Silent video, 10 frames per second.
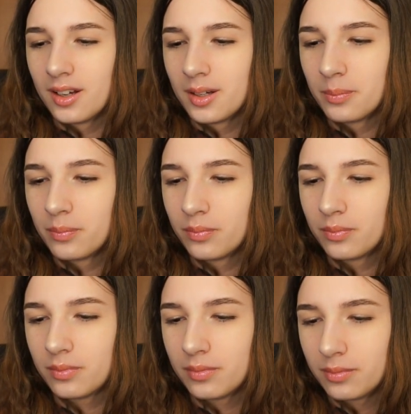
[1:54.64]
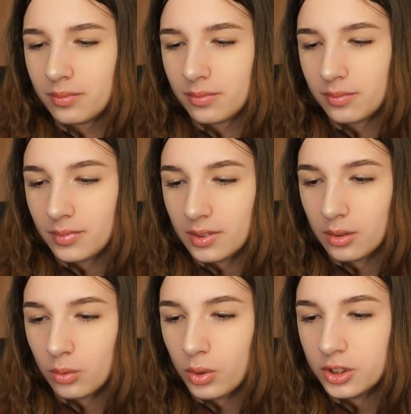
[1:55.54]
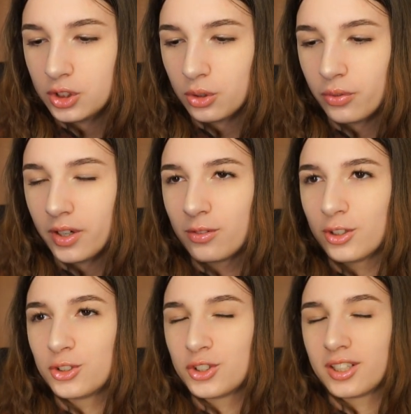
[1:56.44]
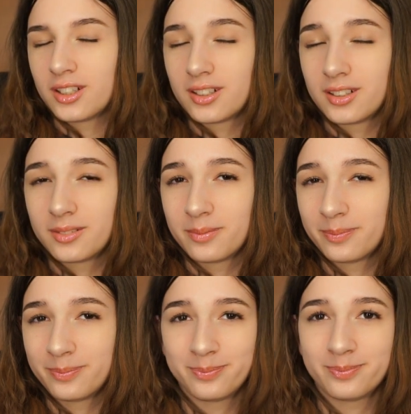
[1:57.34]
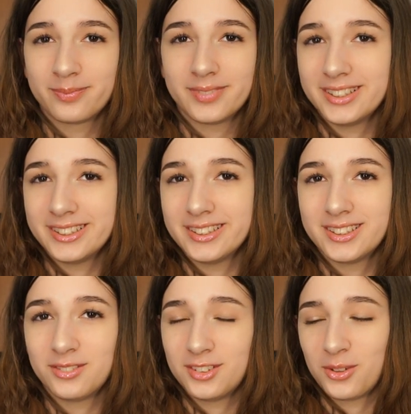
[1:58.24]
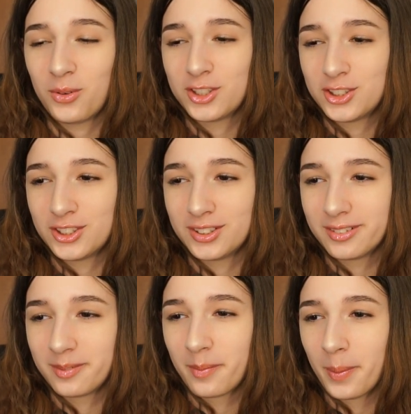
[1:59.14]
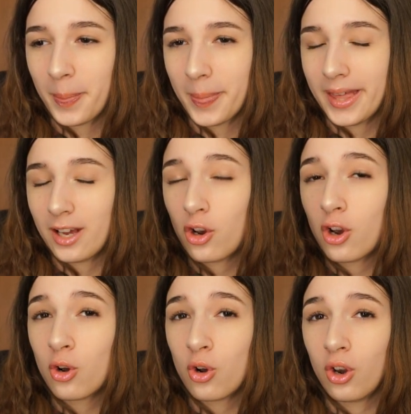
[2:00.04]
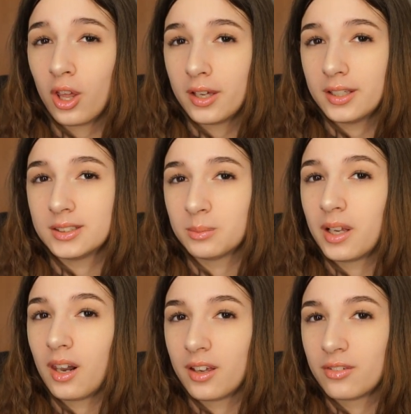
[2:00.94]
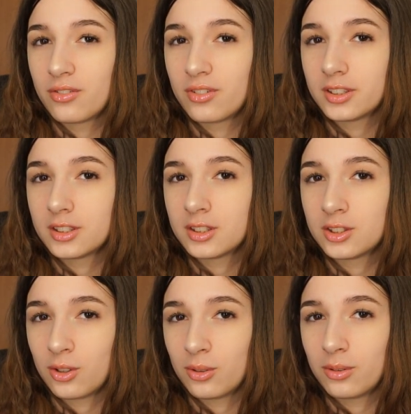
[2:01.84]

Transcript: um, what's your favorite drink? Is the same question. Coca-Cola is my life. So,